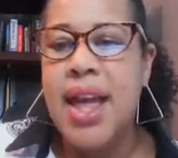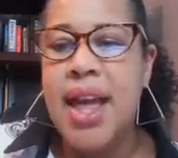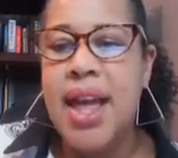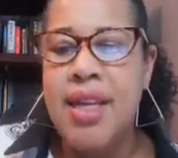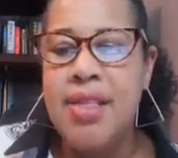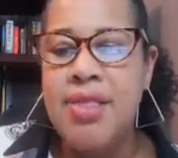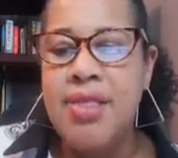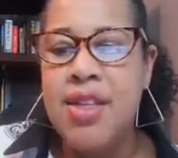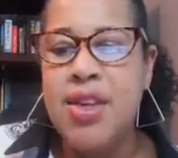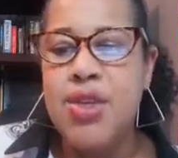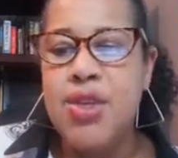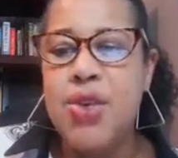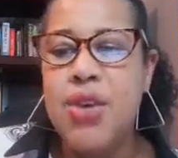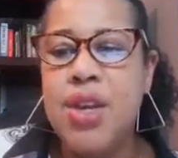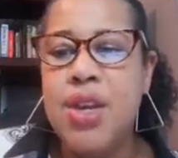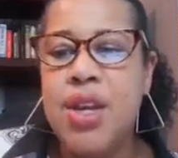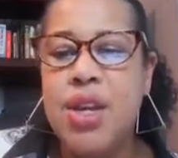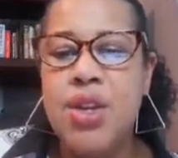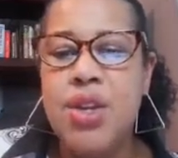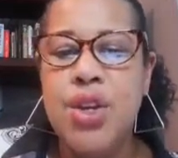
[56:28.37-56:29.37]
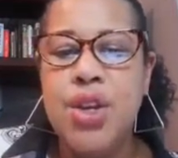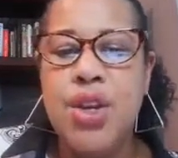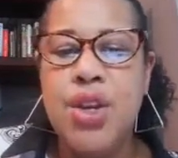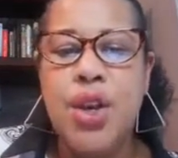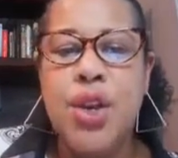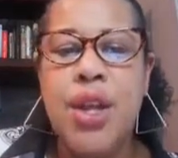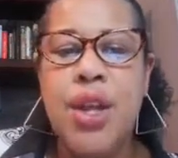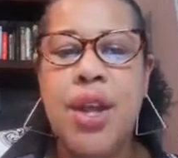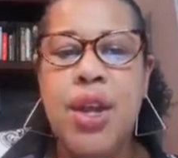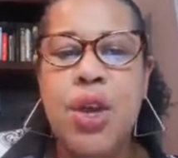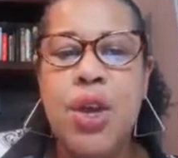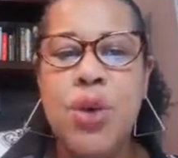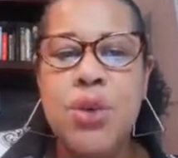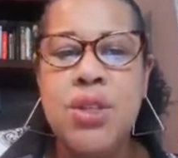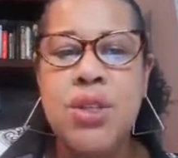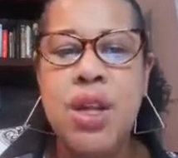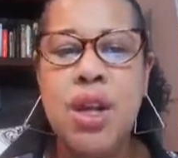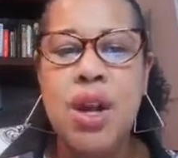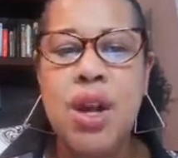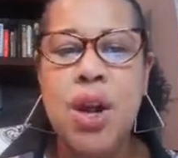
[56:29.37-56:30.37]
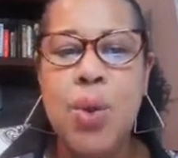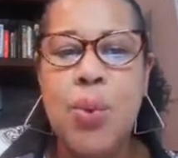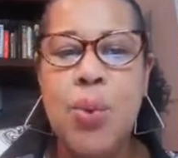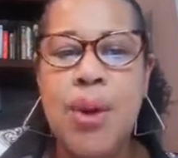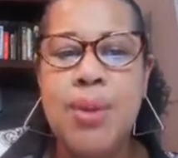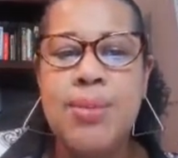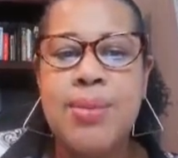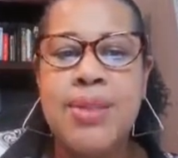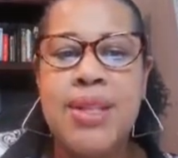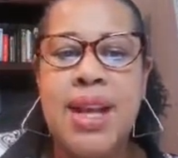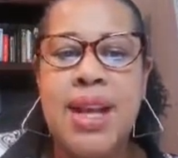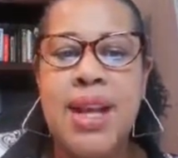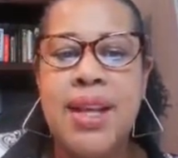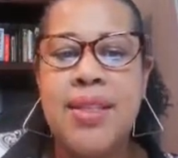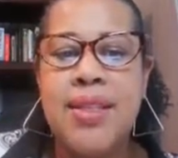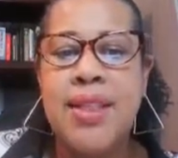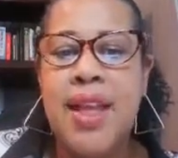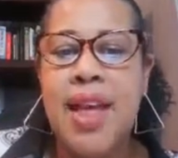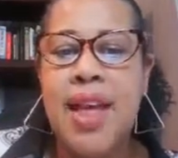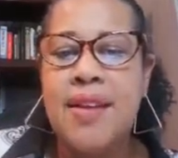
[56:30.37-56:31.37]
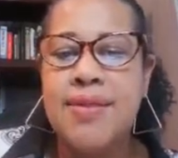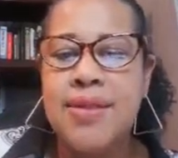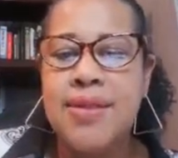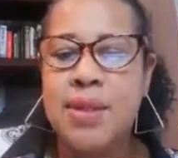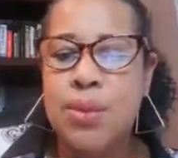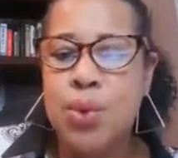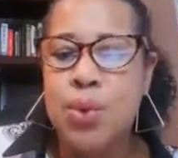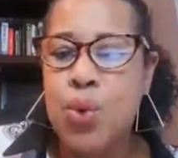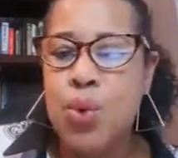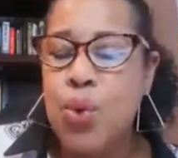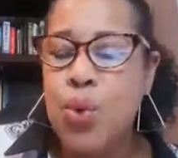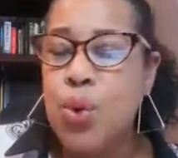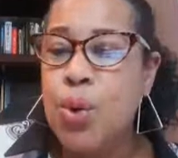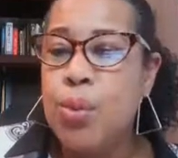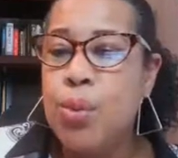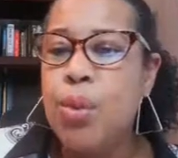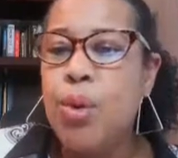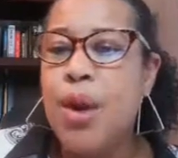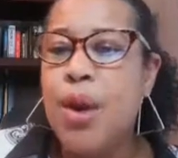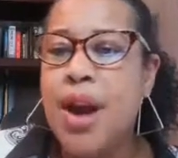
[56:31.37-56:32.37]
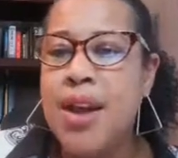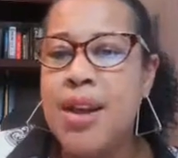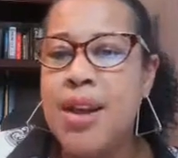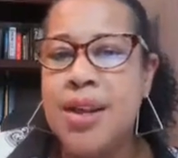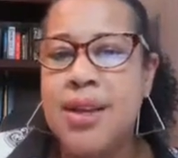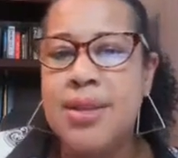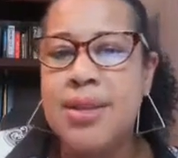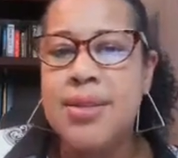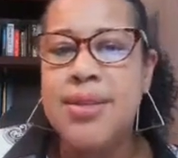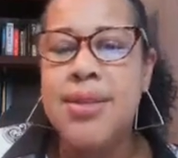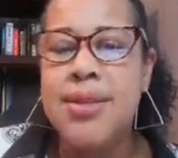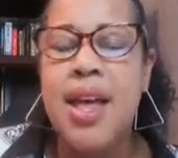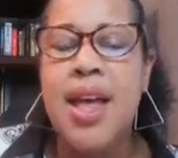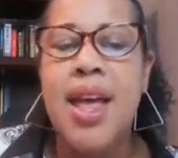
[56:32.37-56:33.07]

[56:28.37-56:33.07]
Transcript: And then you can, like go to her website. They have some cool products.